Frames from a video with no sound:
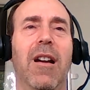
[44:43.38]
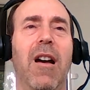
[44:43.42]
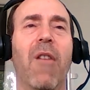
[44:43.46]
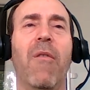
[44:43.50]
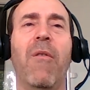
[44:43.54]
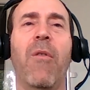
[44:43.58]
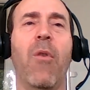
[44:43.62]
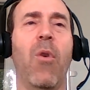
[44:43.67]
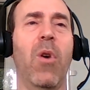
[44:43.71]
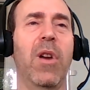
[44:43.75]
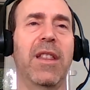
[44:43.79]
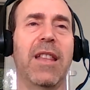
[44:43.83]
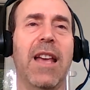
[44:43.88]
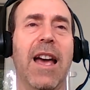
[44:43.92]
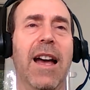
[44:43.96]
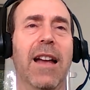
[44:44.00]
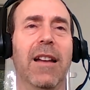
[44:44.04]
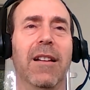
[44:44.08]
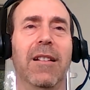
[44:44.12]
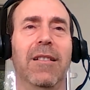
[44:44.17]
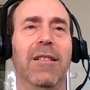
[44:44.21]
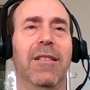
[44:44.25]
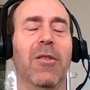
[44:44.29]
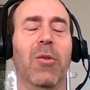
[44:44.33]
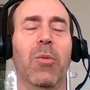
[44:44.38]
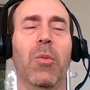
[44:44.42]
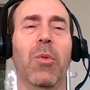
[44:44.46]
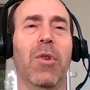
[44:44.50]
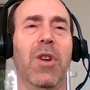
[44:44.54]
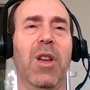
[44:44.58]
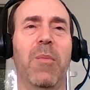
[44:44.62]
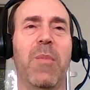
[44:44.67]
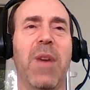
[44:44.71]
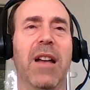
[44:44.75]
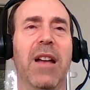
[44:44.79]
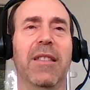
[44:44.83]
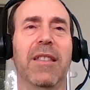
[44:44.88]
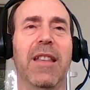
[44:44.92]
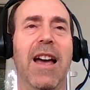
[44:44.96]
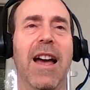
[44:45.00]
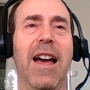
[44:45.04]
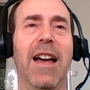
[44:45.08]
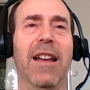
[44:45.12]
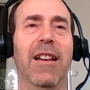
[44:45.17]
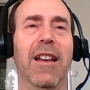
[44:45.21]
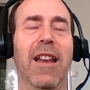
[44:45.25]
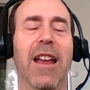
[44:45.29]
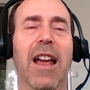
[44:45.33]
avoid that, don't worry about
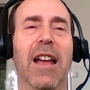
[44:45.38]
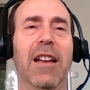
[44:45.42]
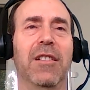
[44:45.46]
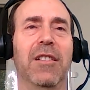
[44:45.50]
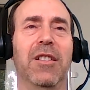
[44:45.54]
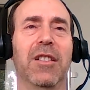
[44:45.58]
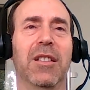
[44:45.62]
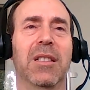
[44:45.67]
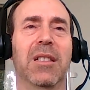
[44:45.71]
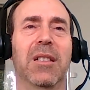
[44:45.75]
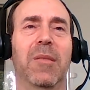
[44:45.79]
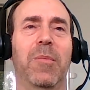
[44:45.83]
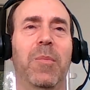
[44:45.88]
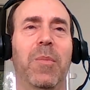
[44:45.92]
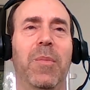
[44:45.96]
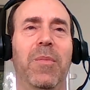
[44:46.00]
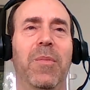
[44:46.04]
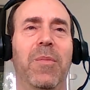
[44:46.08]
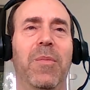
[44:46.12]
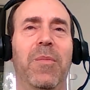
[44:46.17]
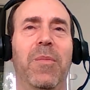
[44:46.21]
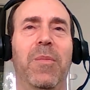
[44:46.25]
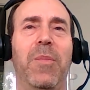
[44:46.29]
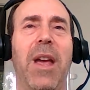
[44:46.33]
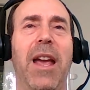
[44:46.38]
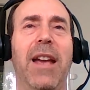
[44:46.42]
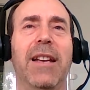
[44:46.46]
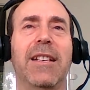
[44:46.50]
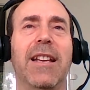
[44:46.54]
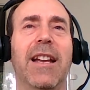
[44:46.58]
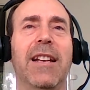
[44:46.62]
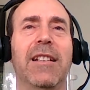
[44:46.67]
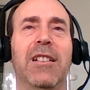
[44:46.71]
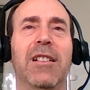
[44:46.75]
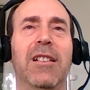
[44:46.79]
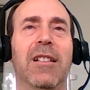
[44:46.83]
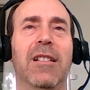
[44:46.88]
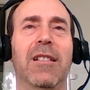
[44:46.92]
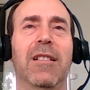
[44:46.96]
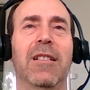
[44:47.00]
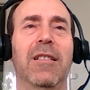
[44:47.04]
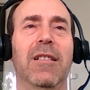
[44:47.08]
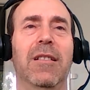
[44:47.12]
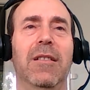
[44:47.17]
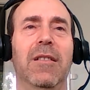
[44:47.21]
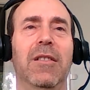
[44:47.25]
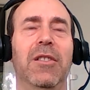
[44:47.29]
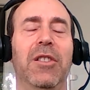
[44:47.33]
that, and just pay
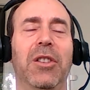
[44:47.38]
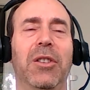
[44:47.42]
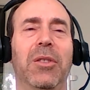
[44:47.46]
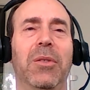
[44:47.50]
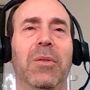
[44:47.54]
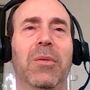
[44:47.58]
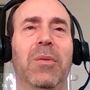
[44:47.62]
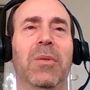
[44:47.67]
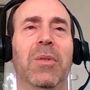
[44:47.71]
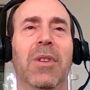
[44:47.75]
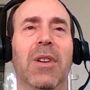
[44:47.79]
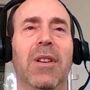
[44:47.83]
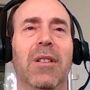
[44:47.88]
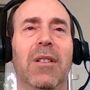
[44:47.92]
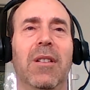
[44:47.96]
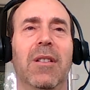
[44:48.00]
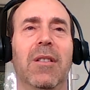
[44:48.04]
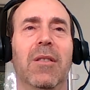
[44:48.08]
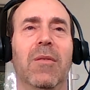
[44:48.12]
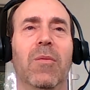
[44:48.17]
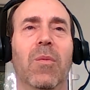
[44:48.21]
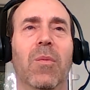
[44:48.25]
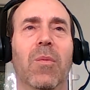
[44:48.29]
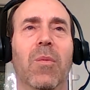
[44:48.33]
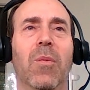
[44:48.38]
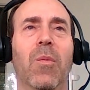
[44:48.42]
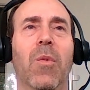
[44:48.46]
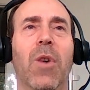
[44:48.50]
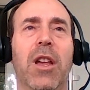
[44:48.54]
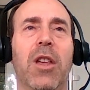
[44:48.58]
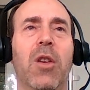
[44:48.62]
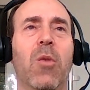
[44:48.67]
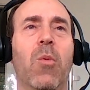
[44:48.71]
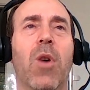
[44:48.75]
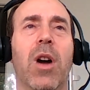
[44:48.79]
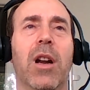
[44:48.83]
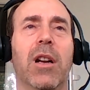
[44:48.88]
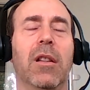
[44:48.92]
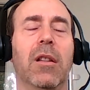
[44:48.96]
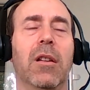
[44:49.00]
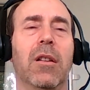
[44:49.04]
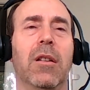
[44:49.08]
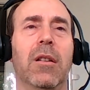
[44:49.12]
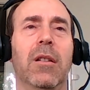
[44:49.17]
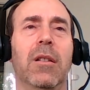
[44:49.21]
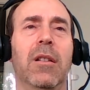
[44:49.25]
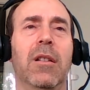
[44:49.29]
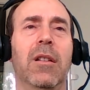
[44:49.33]
attention to what you want to
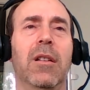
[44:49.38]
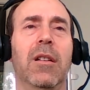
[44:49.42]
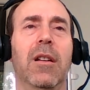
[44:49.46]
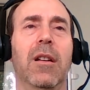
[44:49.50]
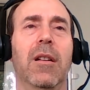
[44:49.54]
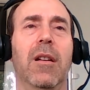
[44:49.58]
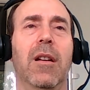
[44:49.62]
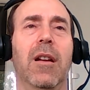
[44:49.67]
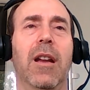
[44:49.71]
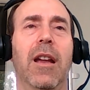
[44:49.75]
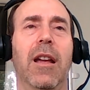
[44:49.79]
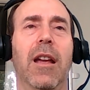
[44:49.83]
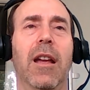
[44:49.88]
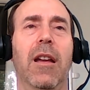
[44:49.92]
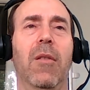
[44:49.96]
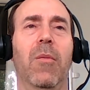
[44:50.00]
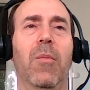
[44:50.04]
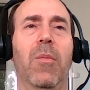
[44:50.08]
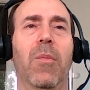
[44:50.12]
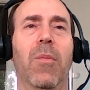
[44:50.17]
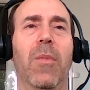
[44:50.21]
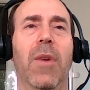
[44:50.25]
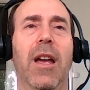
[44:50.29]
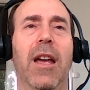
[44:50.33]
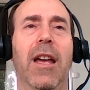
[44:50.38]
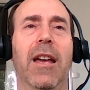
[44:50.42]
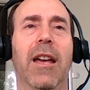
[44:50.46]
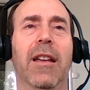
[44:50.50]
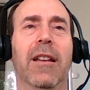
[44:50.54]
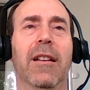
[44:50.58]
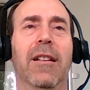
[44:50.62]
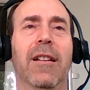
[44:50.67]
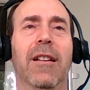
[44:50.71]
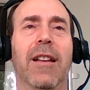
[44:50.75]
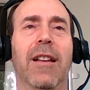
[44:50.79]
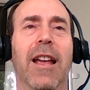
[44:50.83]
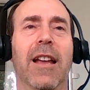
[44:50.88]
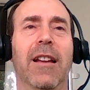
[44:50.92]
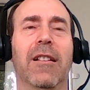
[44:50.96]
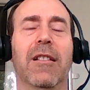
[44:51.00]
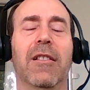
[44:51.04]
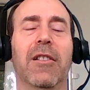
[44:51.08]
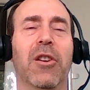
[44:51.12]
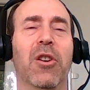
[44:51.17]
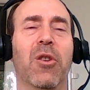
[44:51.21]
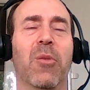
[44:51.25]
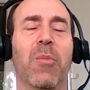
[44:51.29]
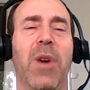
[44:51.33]
learn and
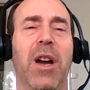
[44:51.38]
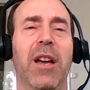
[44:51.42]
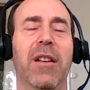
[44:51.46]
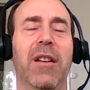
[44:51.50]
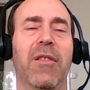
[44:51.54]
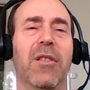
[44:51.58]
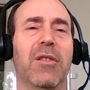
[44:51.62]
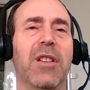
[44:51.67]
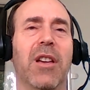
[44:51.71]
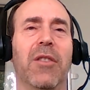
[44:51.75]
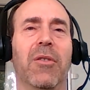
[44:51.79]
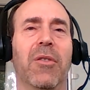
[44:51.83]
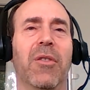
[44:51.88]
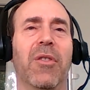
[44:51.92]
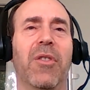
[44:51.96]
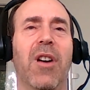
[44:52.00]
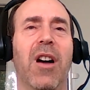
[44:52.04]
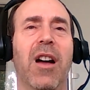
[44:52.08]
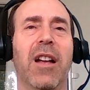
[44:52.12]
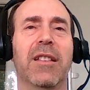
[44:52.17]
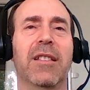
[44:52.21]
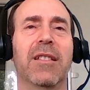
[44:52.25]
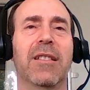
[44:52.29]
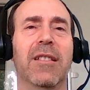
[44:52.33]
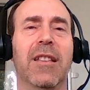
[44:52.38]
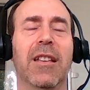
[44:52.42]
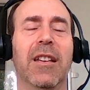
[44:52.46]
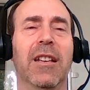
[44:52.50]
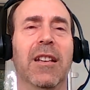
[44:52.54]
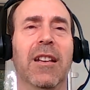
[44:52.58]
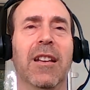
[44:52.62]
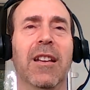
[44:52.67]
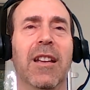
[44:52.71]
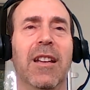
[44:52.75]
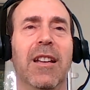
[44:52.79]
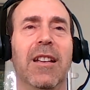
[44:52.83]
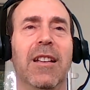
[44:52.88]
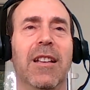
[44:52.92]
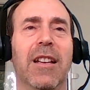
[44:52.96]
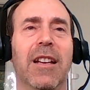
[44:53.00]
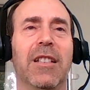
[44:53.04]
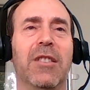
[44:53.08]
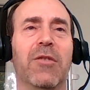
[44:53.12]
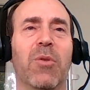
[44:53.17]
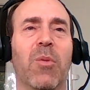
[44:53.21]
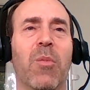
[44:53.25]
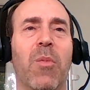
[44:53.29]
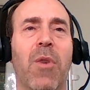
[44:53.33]
clear your mind of those other thoughts, then
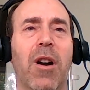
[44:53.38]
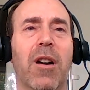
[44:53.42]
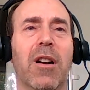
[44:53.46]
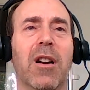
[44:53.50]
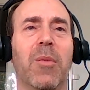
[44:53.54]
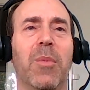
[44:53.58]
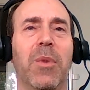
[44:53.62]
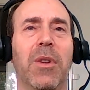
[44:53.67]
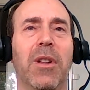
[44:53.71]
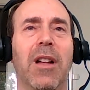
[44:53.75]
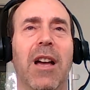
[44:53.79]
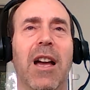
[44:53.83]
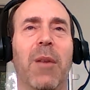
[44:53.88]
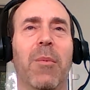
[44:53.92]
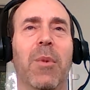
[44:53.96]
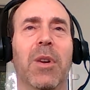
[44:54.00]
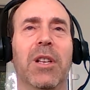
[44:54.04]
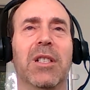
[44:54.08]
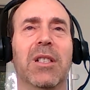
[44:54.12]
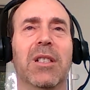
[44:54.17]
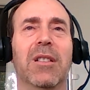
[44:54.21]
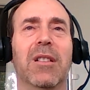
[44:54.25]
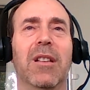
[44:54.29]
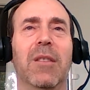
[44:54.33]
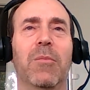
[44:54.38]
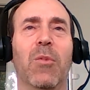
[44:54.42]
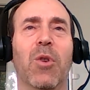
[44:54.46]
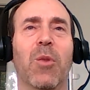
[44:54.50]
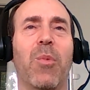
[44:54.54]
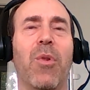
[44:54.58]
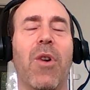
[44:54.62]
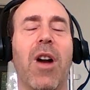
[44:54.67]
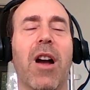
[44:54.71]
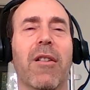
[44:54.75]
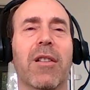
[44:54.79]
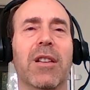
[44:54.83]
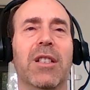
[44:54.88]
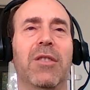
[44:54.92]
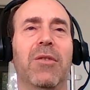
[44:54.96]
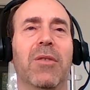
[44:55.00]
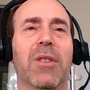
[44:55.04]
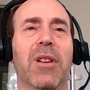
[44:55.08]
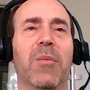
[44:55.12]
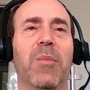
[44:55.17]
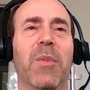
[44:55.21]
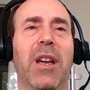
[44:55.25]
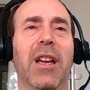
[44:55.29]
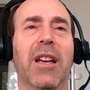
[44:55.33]
it's remarkable how much more progress you
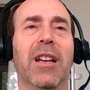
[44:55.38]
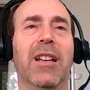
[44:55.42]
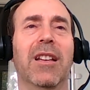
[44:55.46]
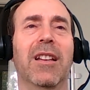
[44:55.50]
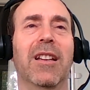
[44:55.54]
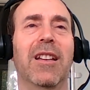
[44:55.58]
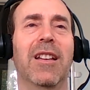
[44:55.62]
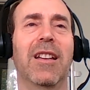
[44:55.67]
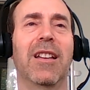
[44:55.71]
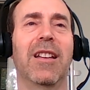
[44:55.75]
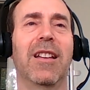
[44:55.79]
can make.